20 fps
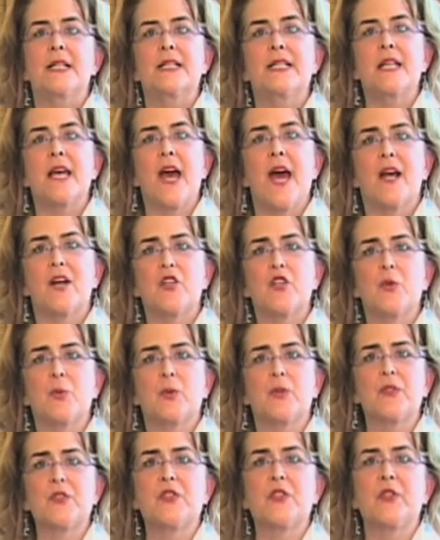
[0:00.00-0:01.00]

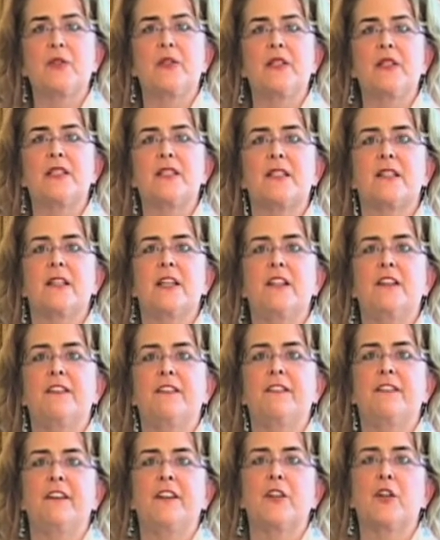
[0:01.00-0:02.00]
Tactual students need to
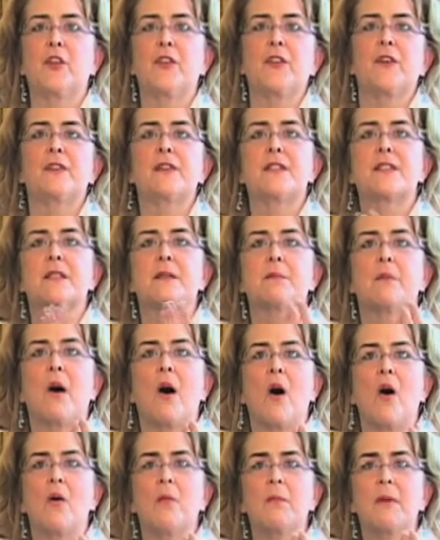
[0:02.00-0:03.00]
feel through the
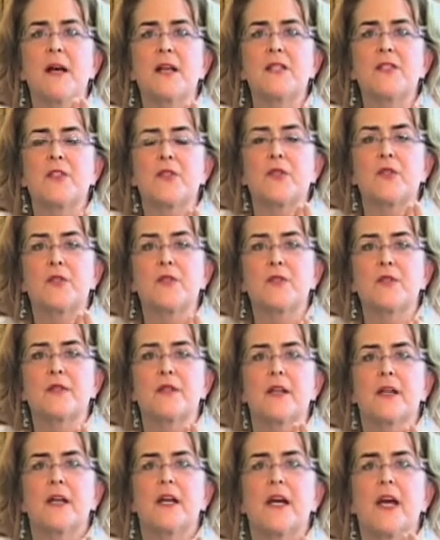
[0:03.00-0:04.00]
small muscles
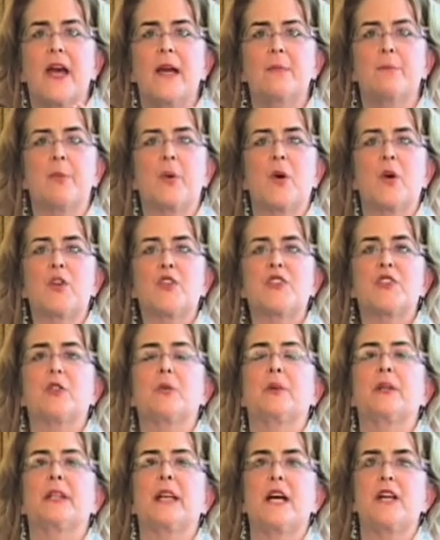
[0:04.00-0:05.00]
and personal
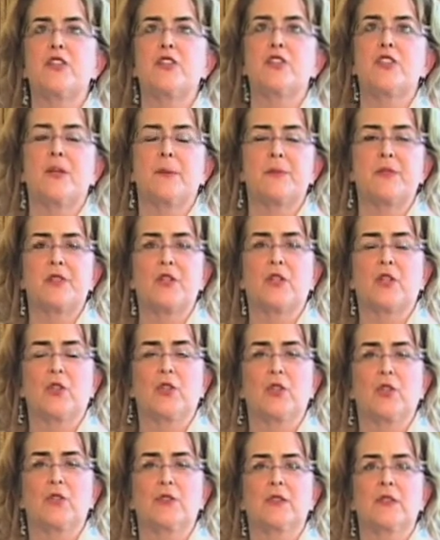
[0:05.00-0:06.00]
relationships to
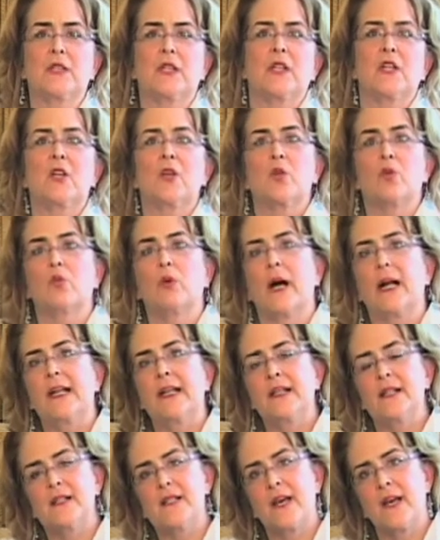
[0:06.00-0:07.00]
learn.
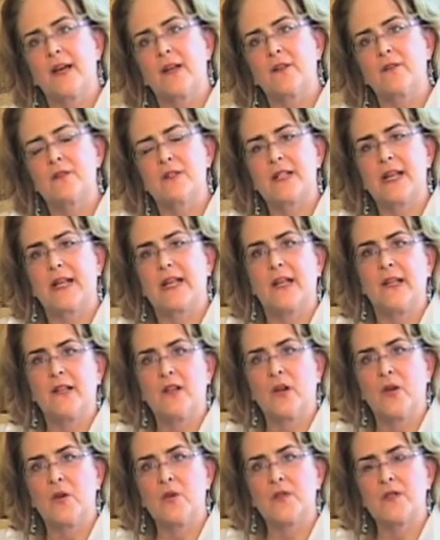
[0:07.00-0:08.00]
Writing it down, taking
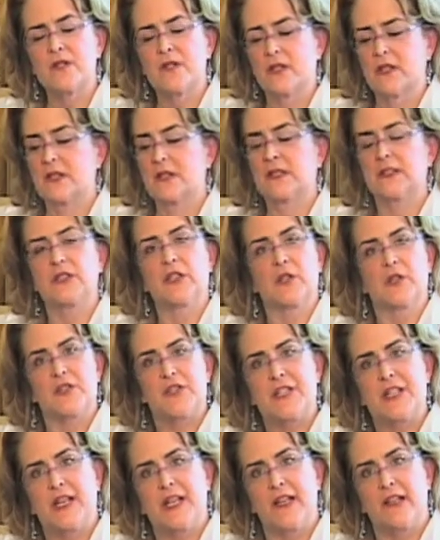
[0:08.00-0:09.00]
notes, little
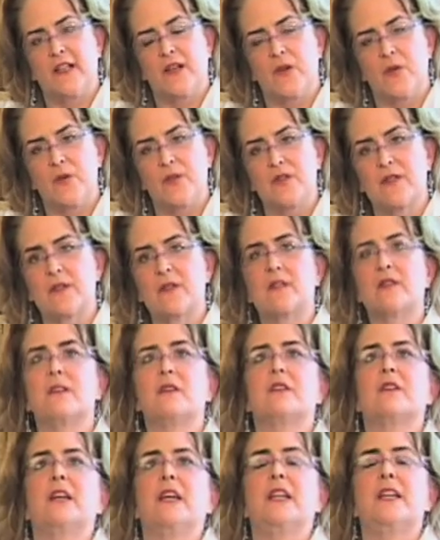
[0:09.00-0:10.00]
sticky notes,
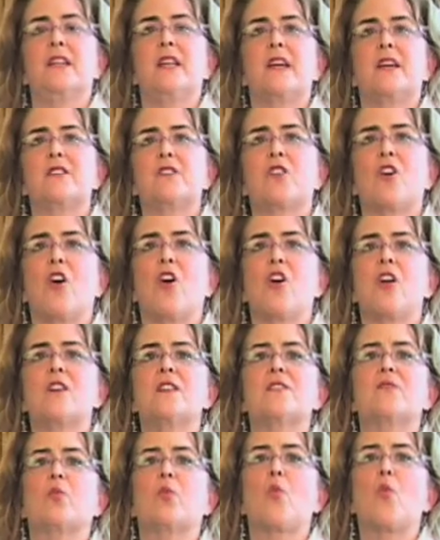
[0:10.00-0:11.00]
index
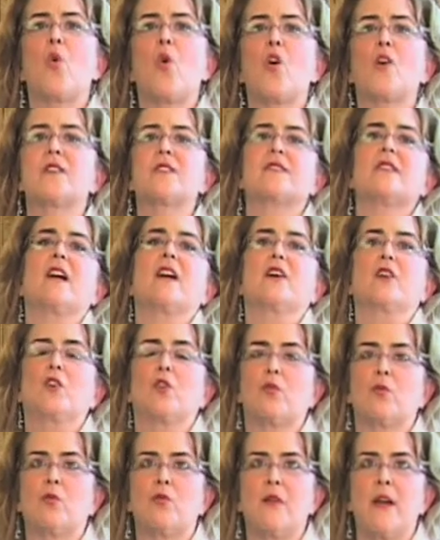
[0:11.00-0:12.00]
cards works
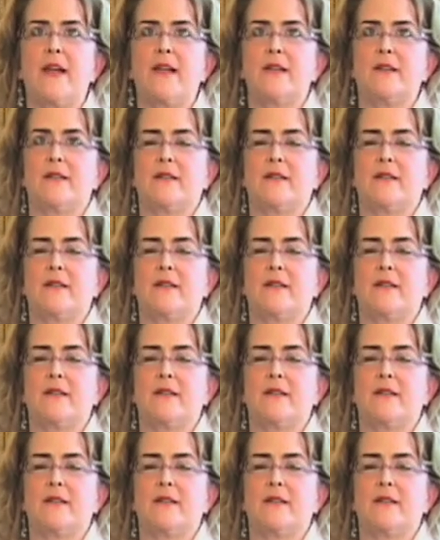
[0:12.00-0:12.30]
great.